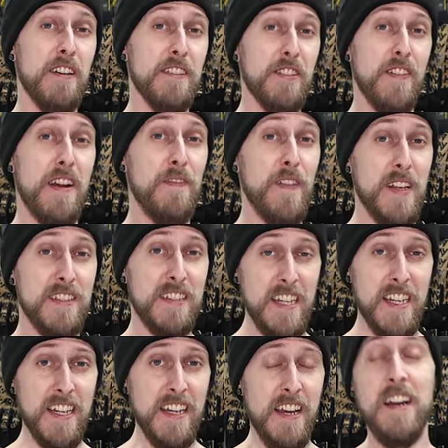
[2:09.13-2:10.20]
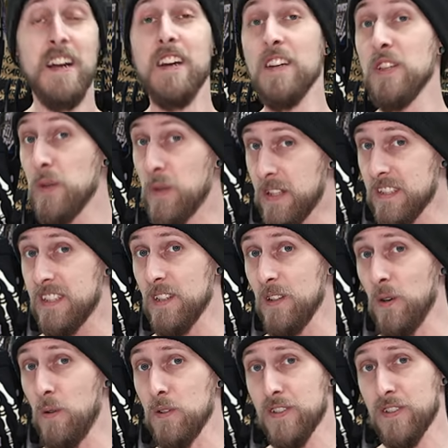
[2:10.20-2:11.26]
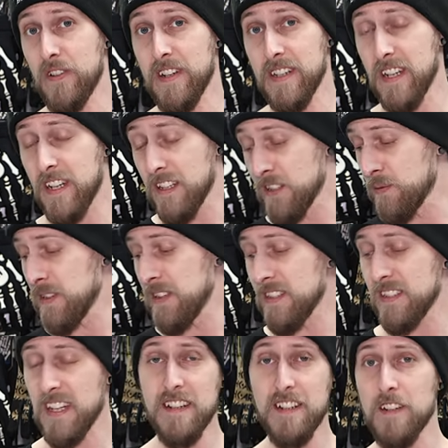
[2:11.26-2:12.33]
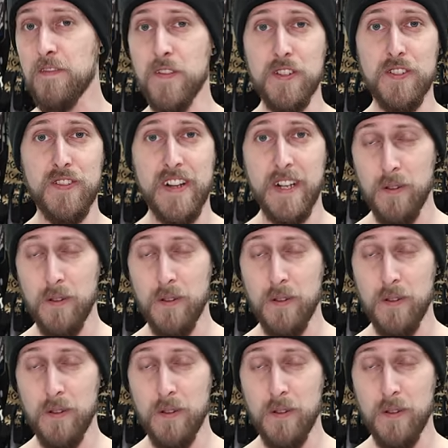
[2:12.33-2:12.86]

on your FSC, you can still holster it. Because with the standard first strike